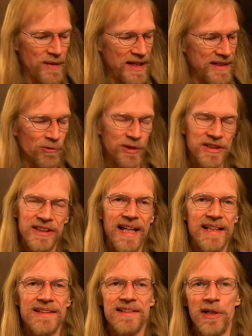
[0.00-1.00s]
in which
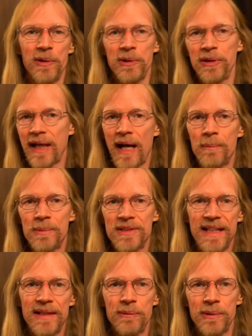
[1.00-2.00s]
case, you know, you
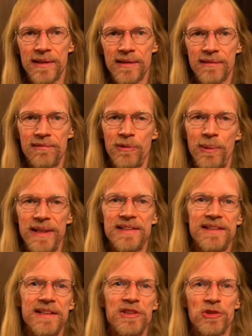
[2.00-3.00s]
compensate with the way you
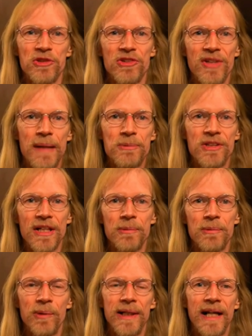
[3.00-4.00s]
cinch your straps up
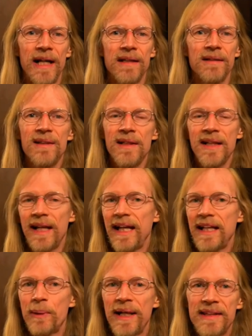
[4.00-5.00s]
and whatnot.
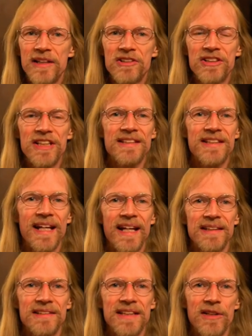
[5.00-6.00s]
Anyway, there's an
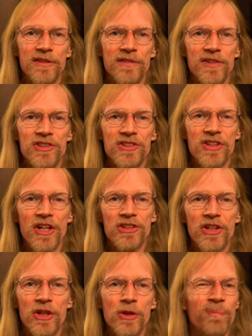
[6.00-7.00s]
insight, tenor versus
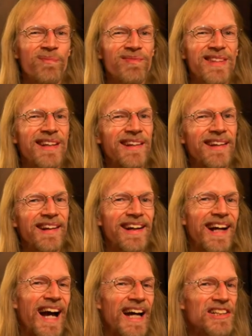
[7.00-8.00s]
alto,
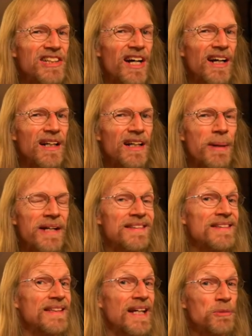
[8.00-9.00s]
kind of talking about
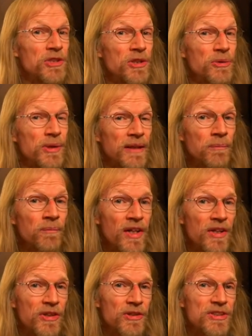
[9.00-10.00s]
the same tuning.
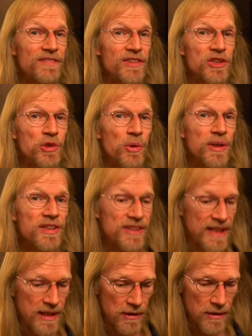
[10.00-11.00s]
There's even short
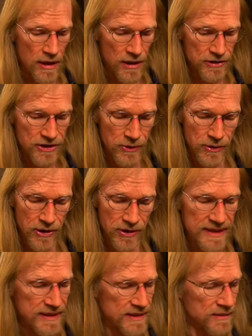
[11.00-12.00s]
scale alto
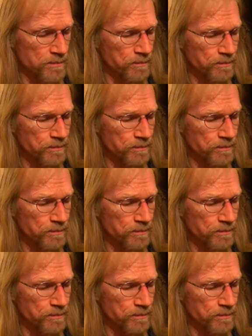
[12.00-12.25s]
Gurdies,